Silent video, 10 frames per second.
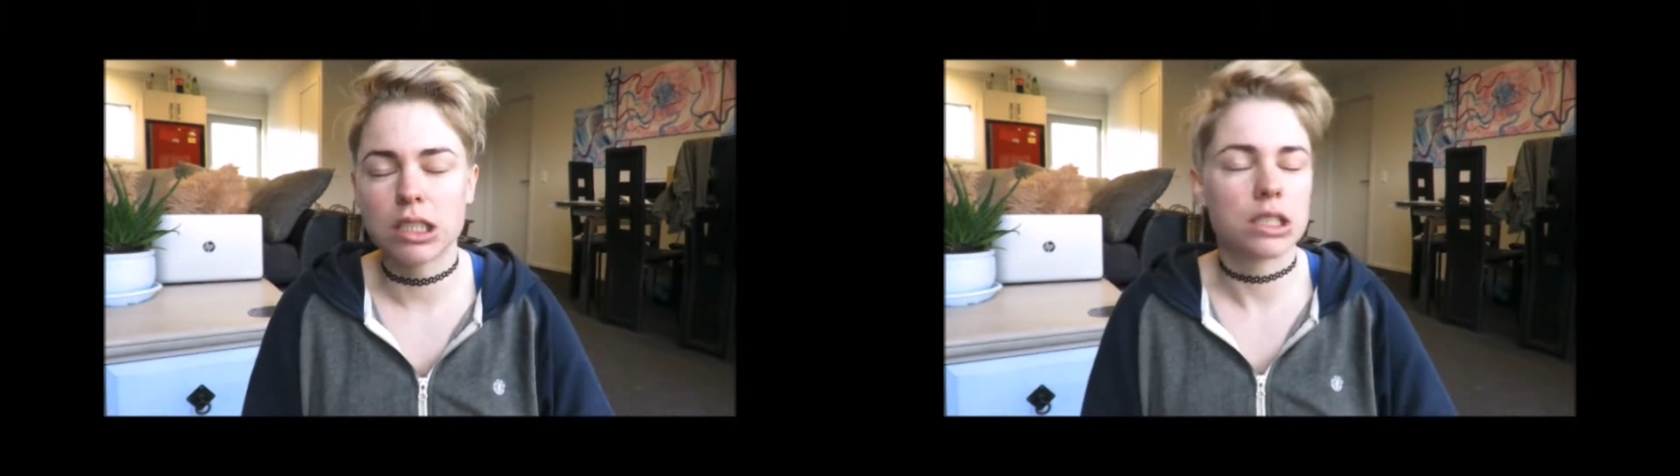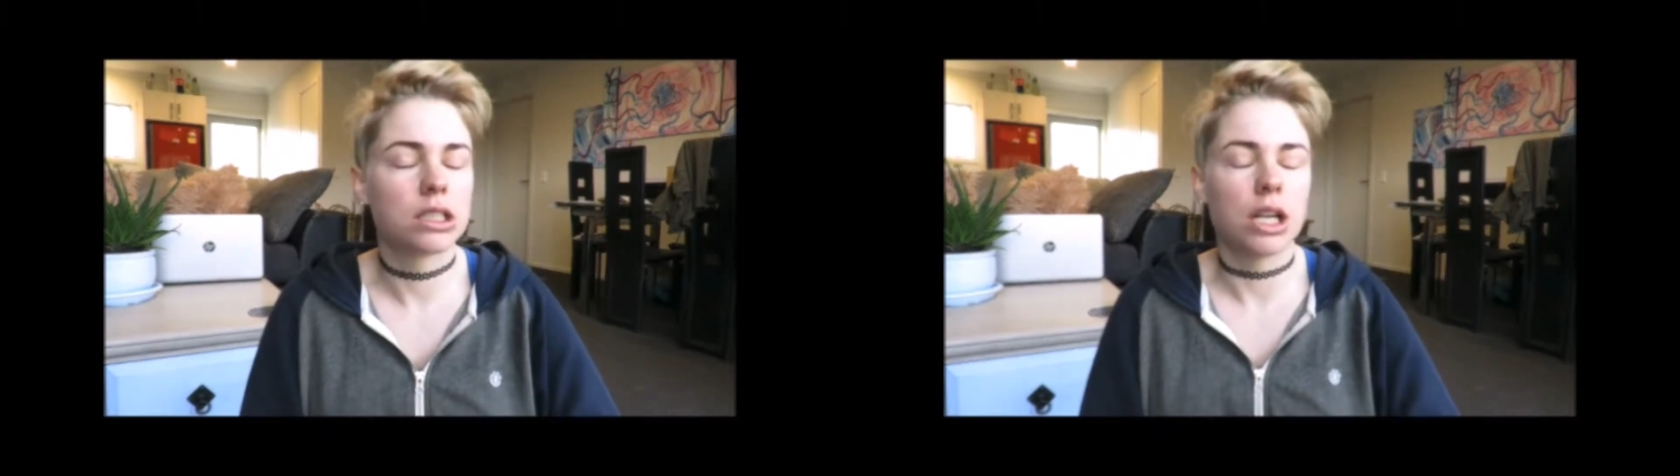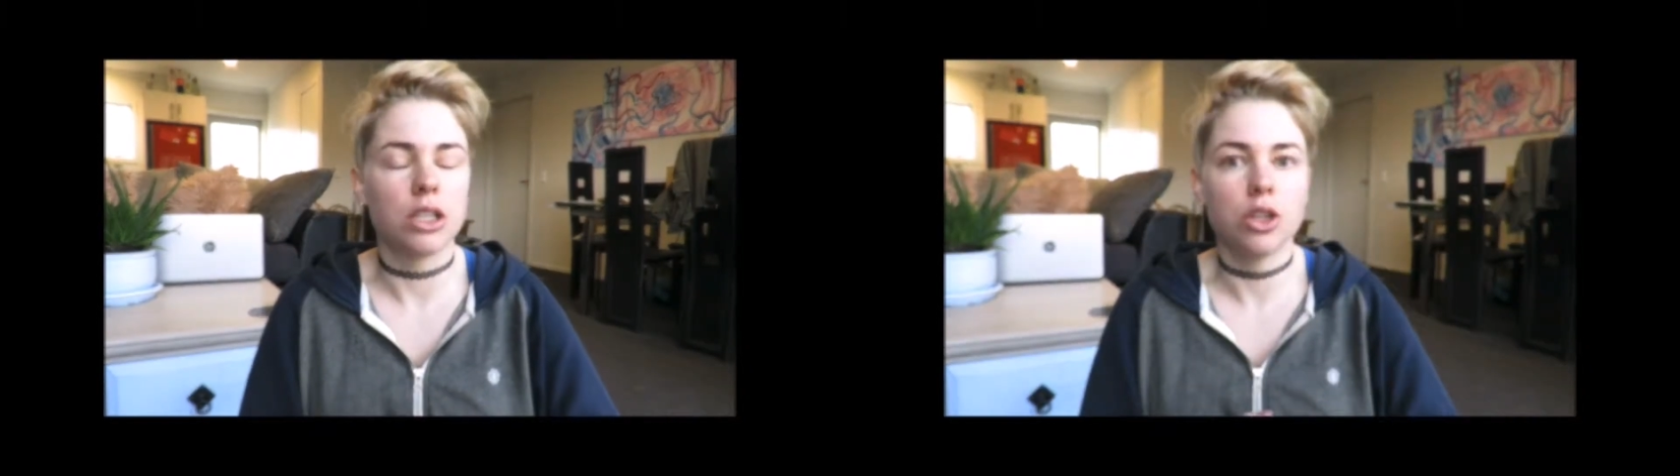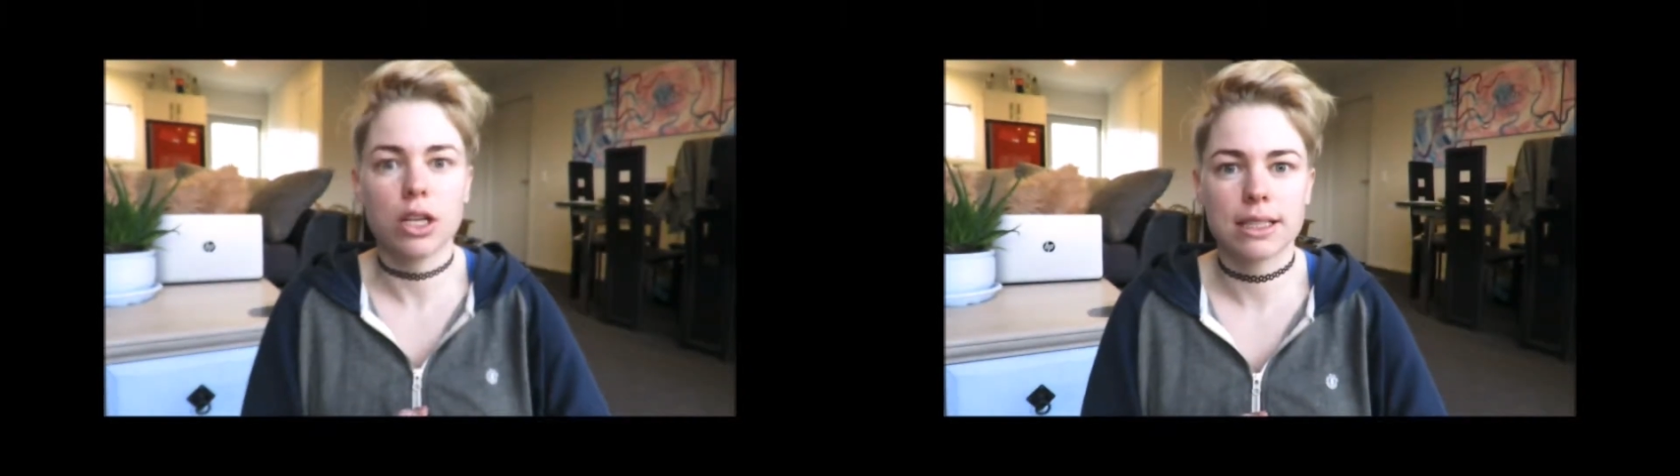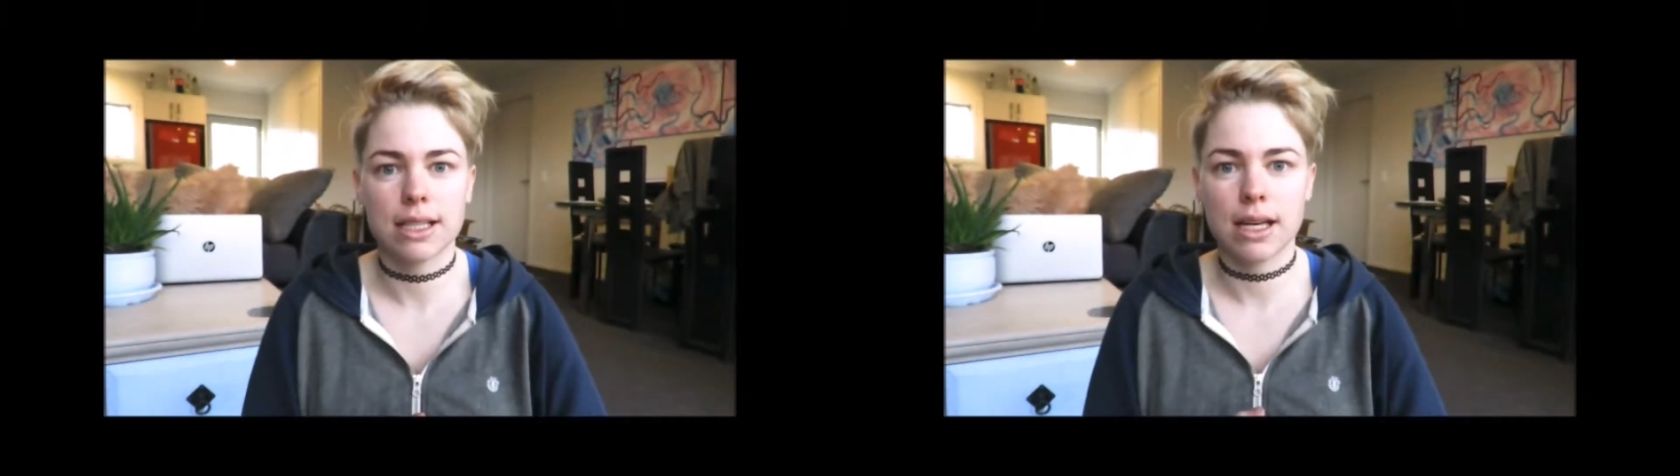just
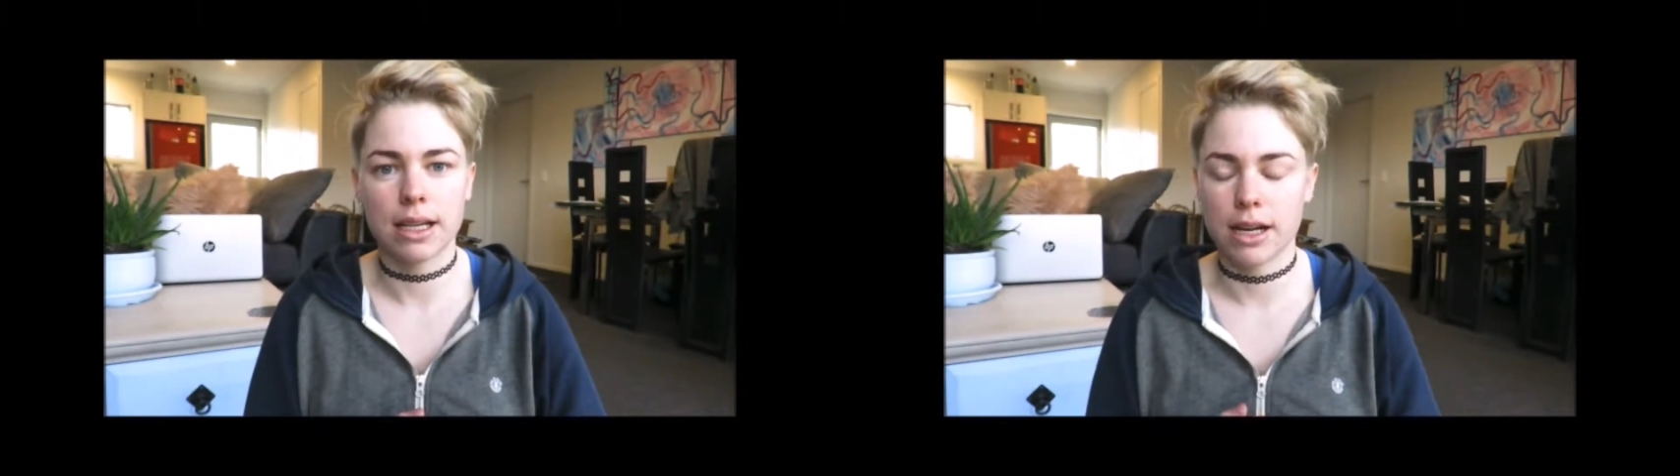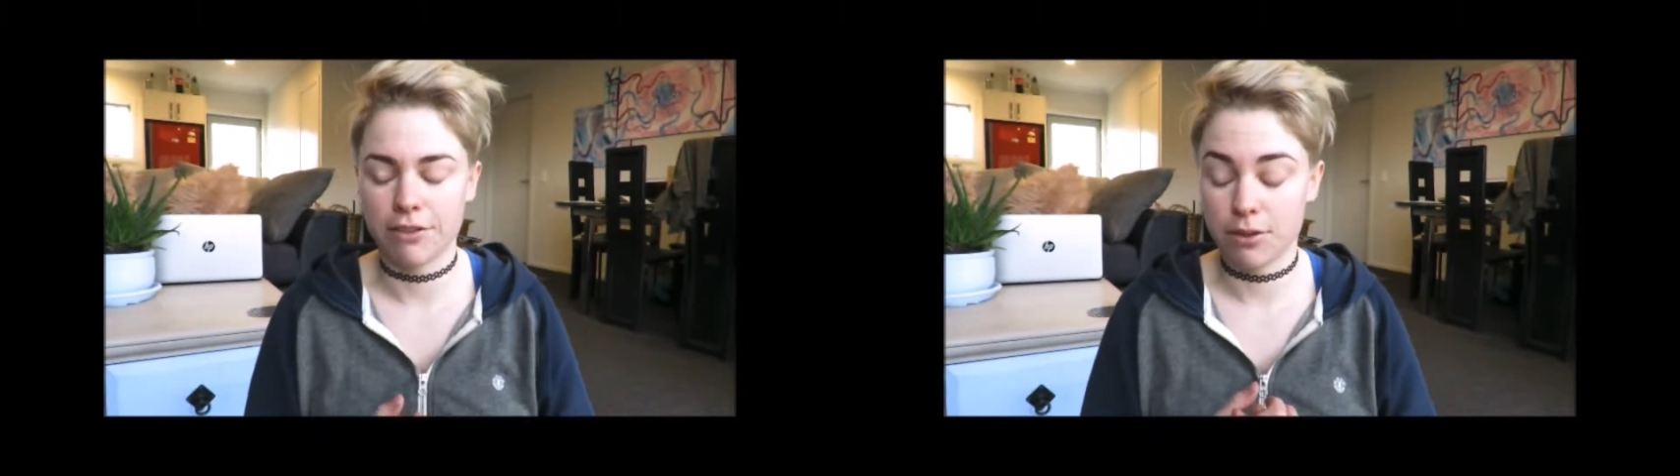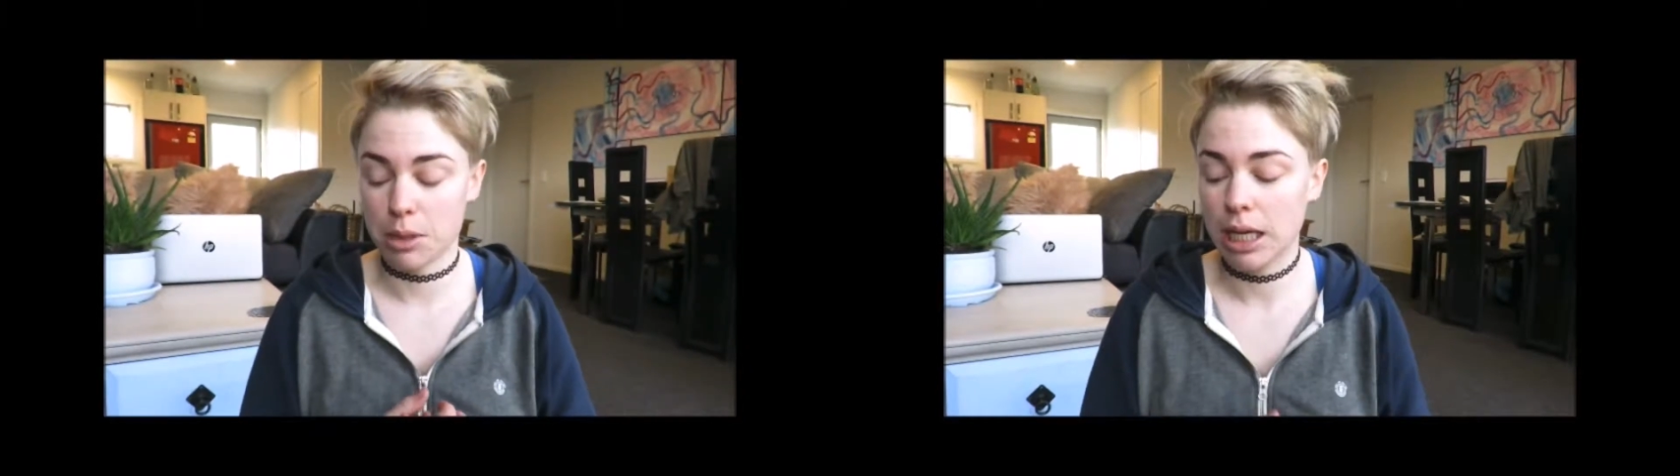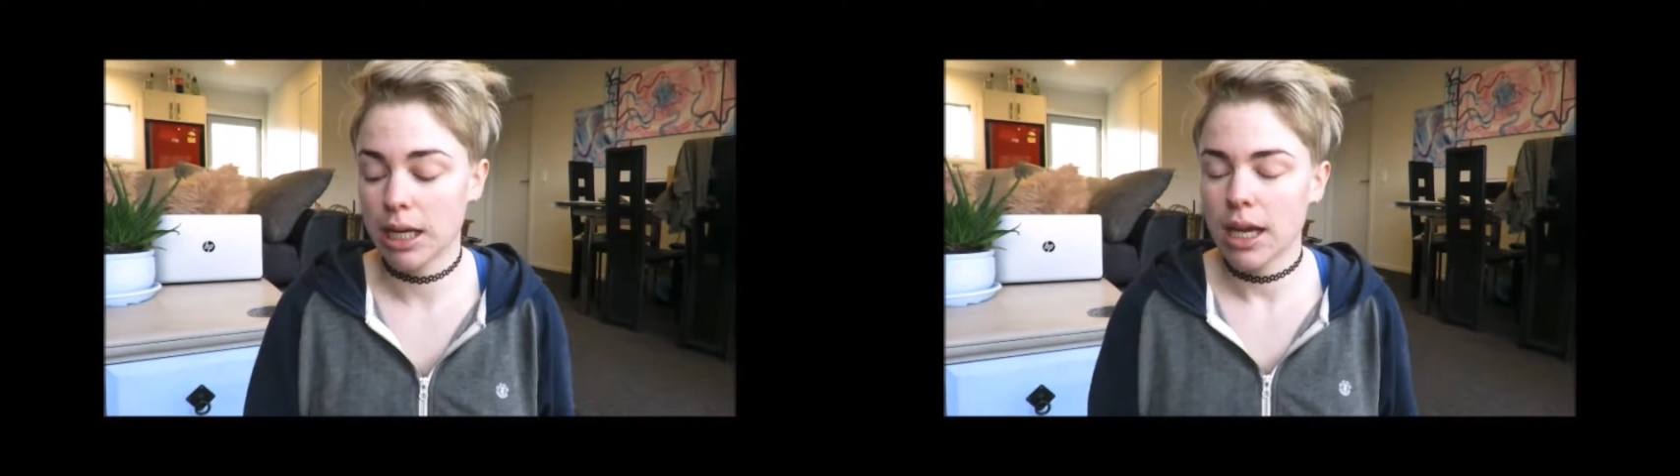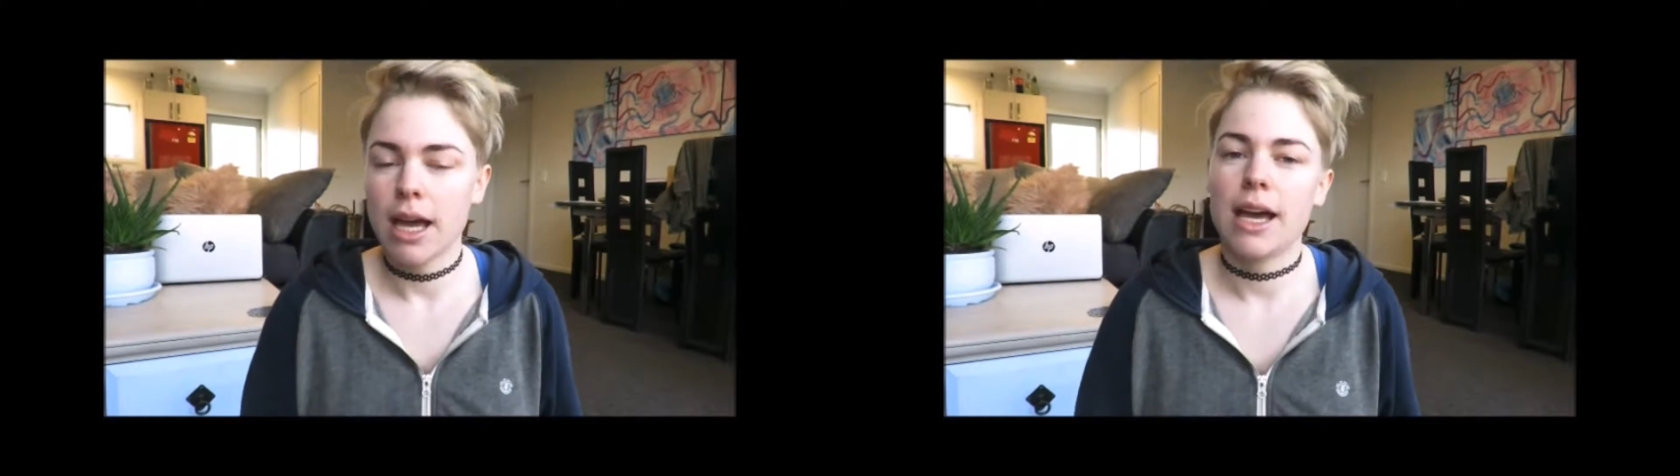not exciting enough for me.